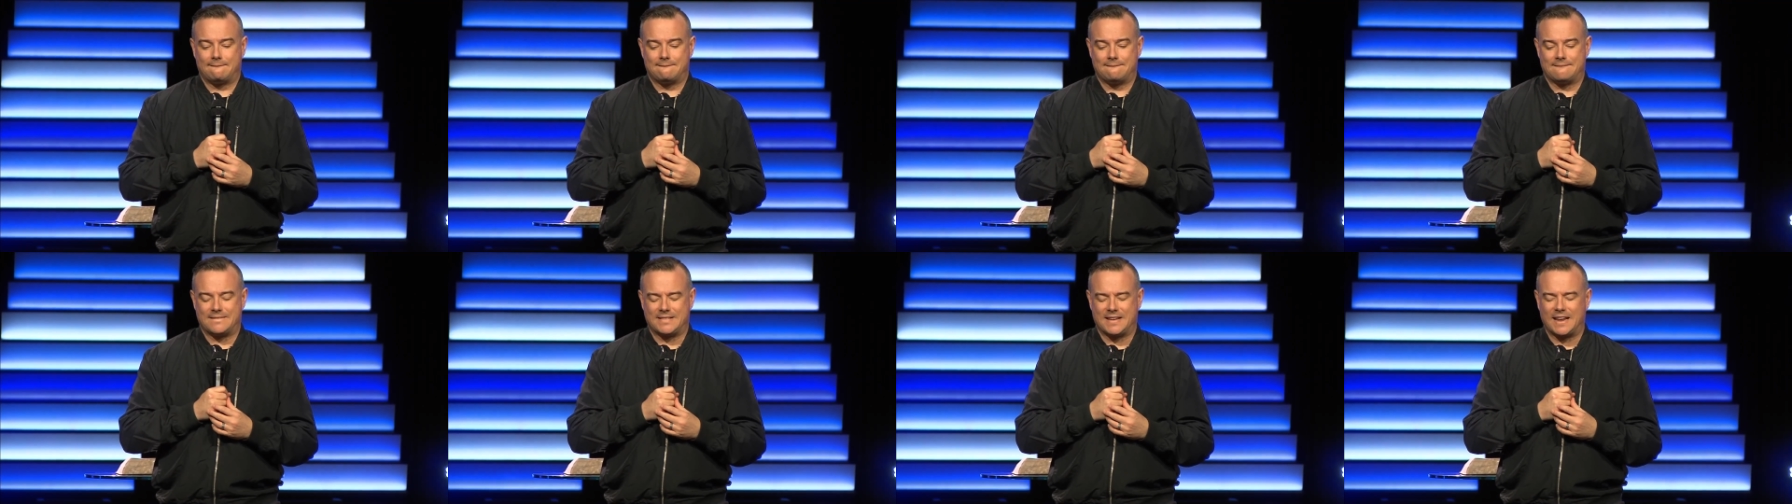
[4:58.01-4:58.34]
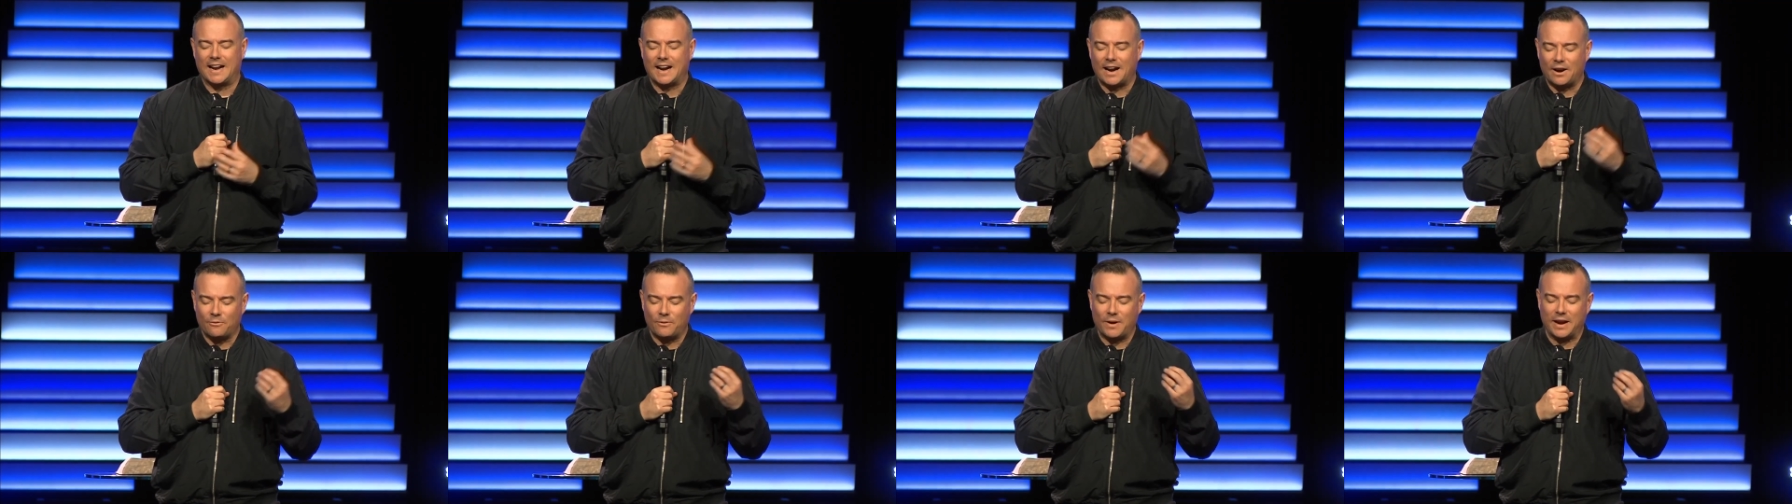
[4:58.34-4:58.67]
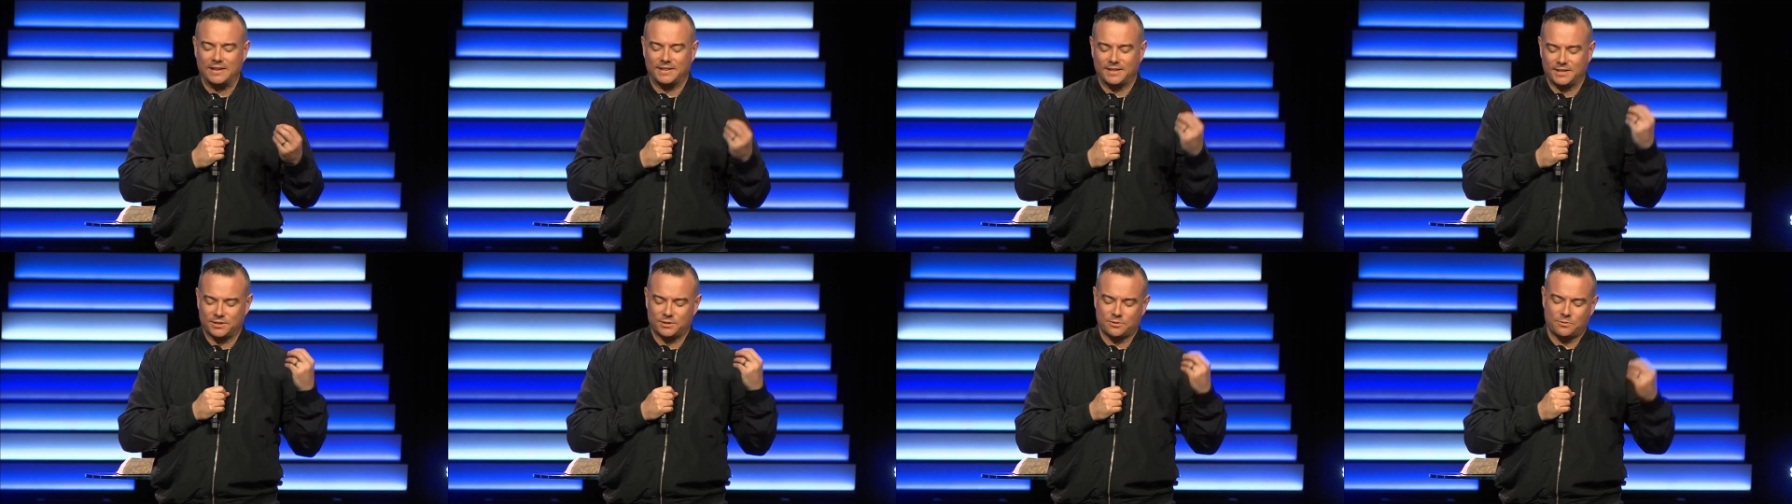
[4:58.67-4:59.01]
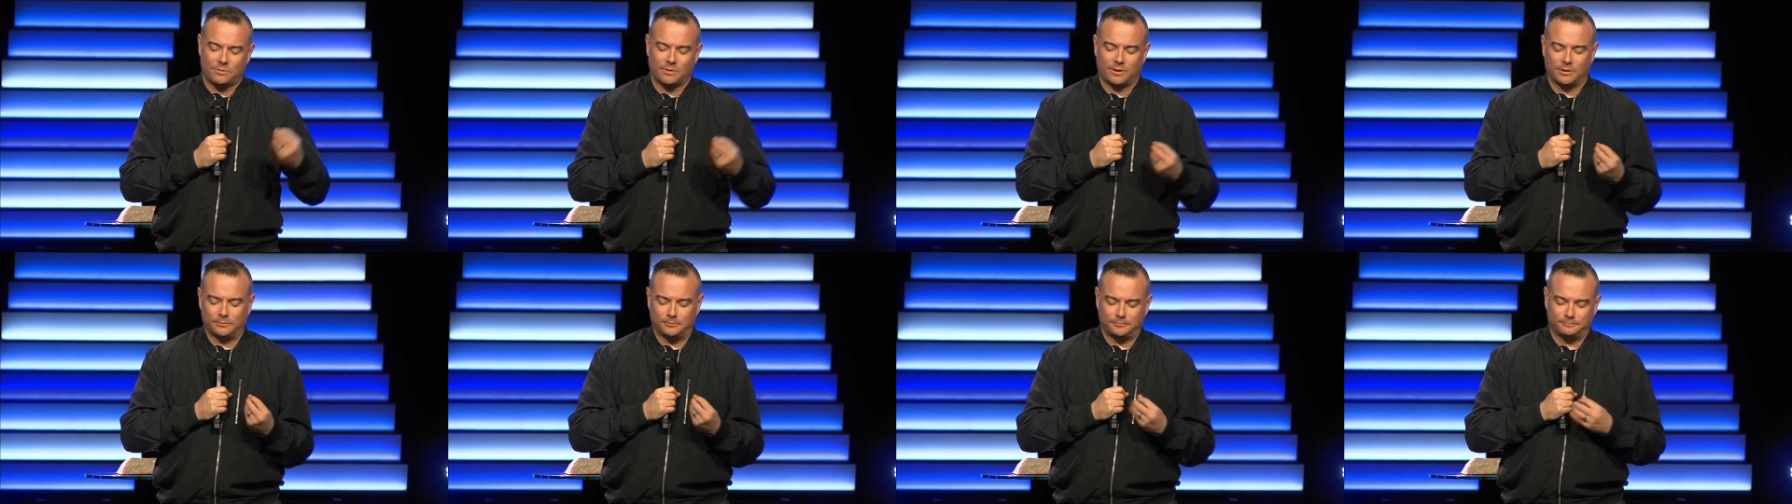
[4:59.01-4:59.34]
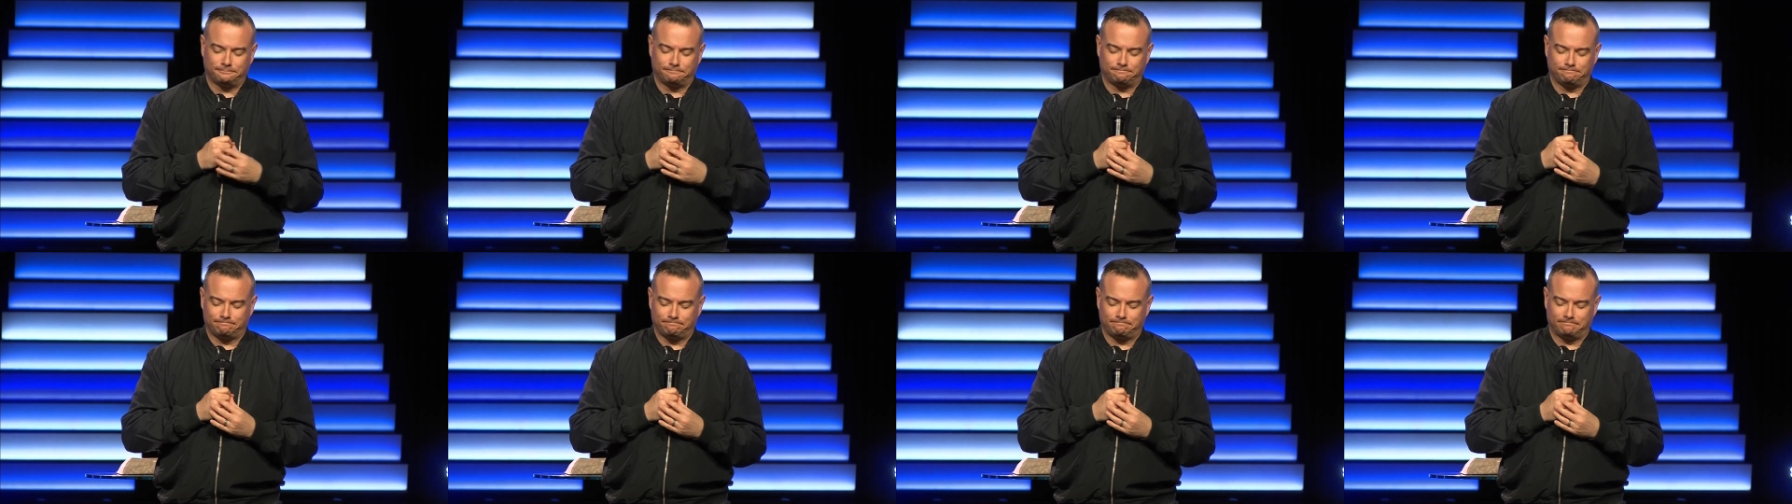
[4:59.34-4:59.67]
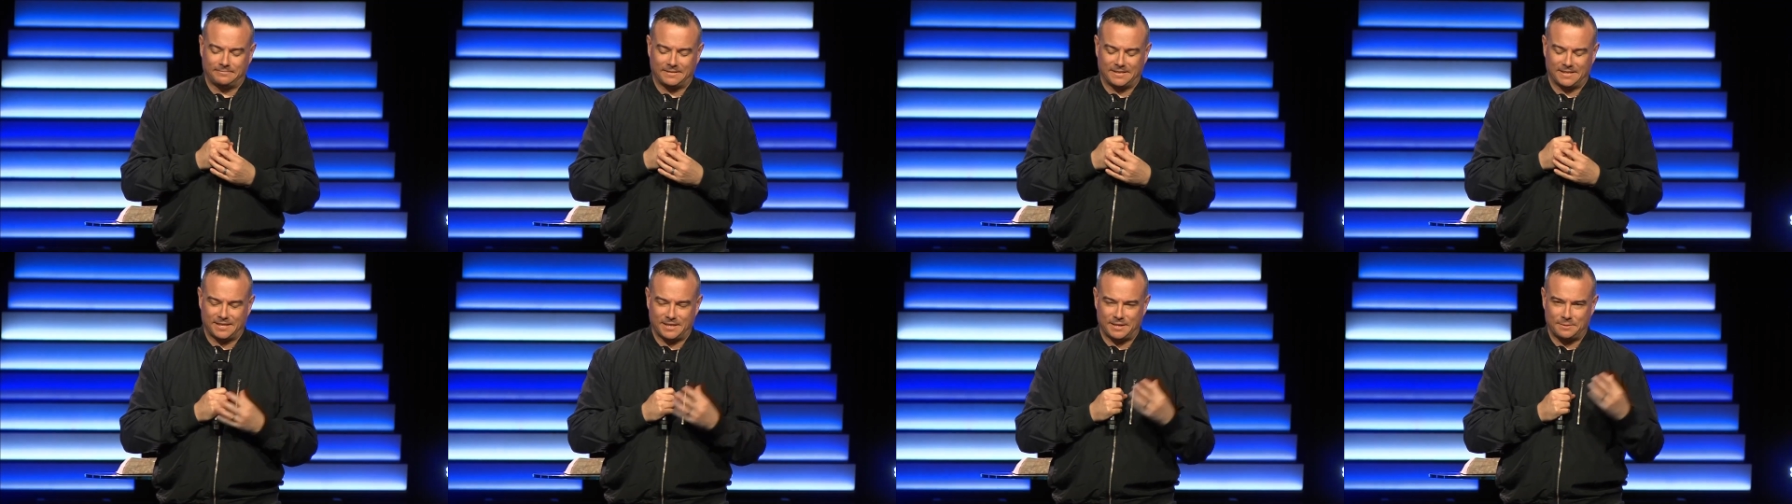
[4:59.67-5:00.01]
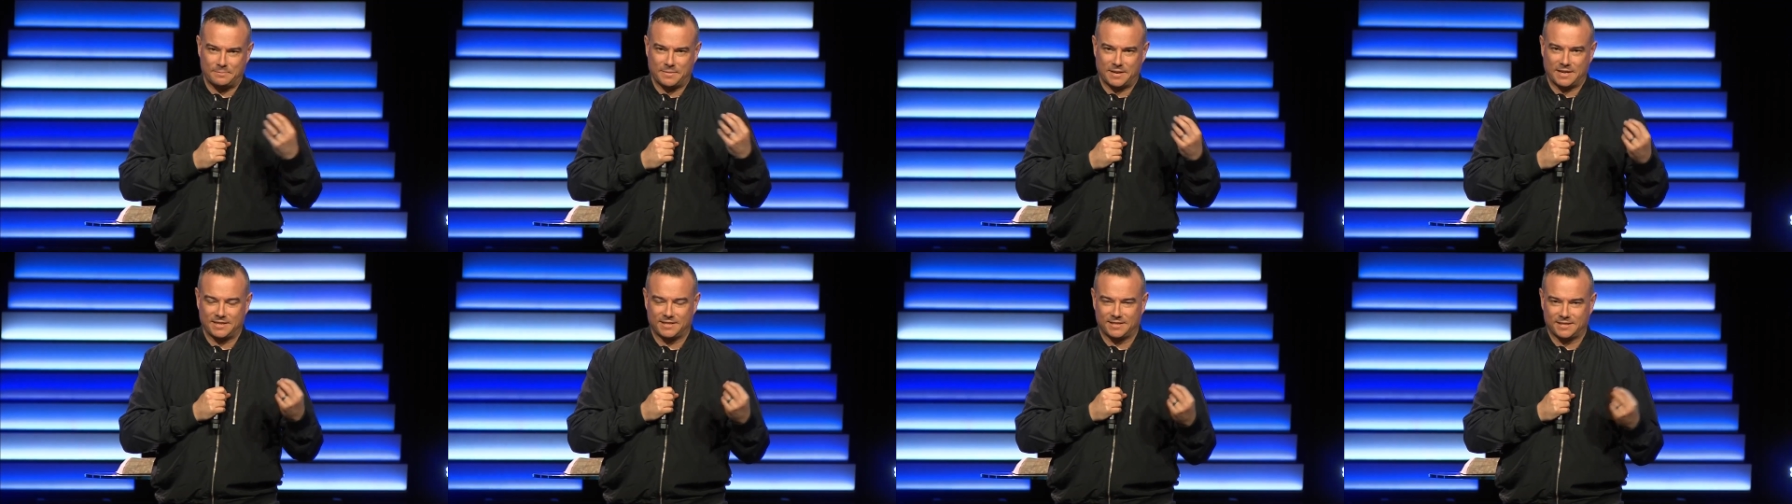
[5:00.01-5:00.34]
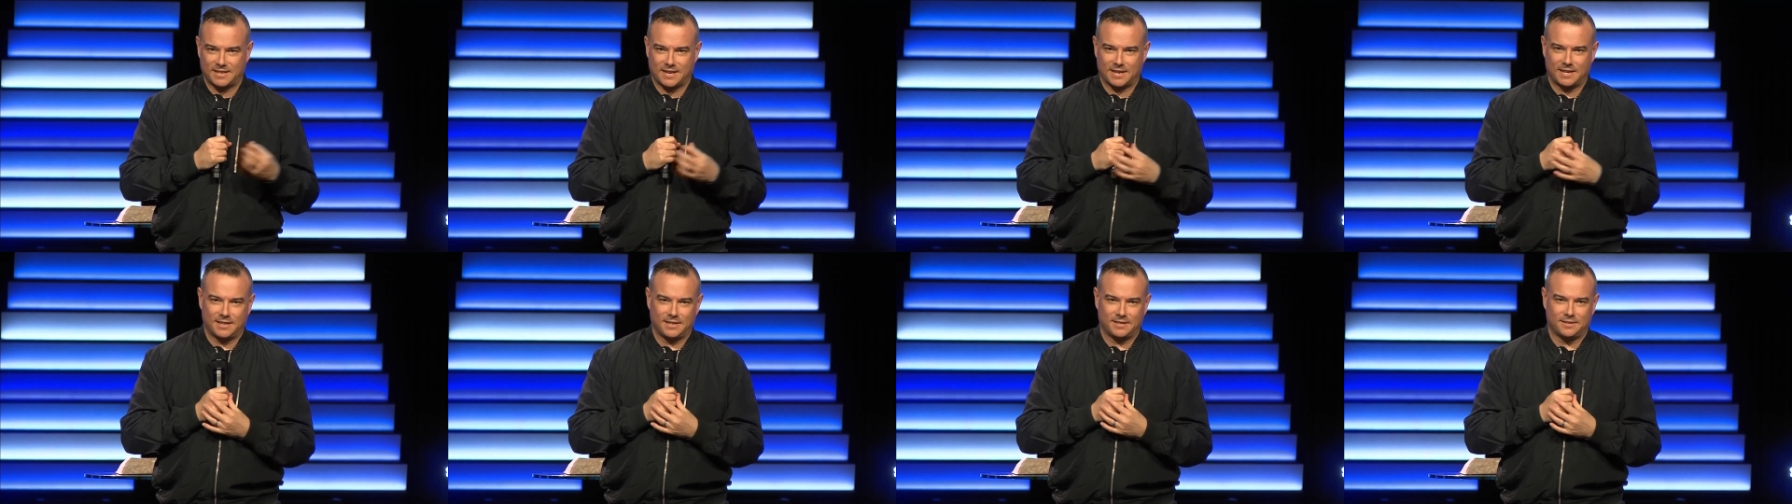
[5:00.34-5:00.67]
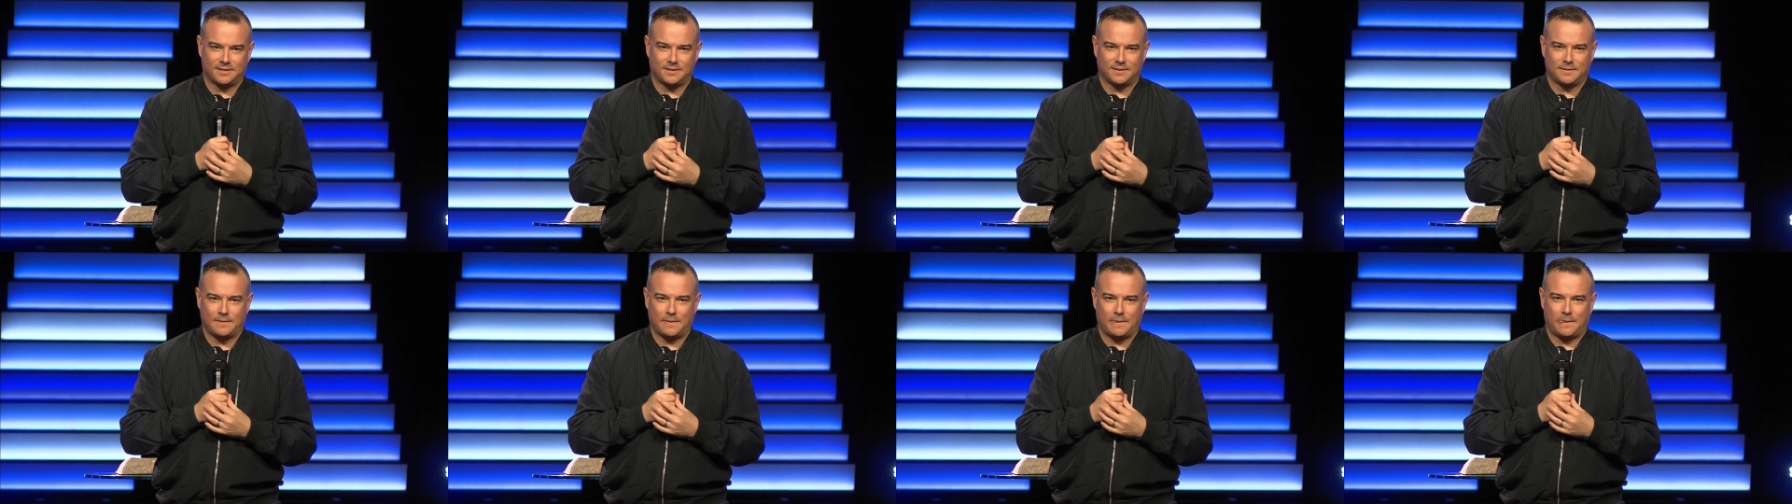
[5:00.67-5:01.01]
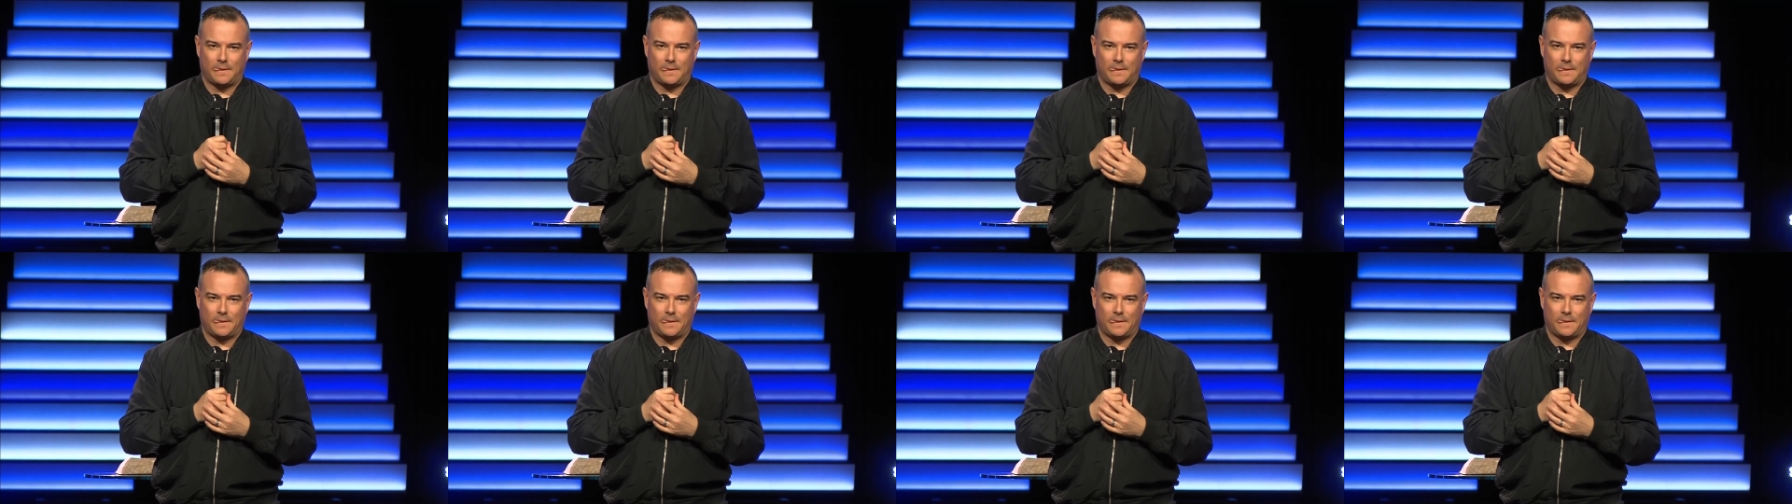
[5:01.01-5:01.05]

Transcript: And then I read this quote in my studies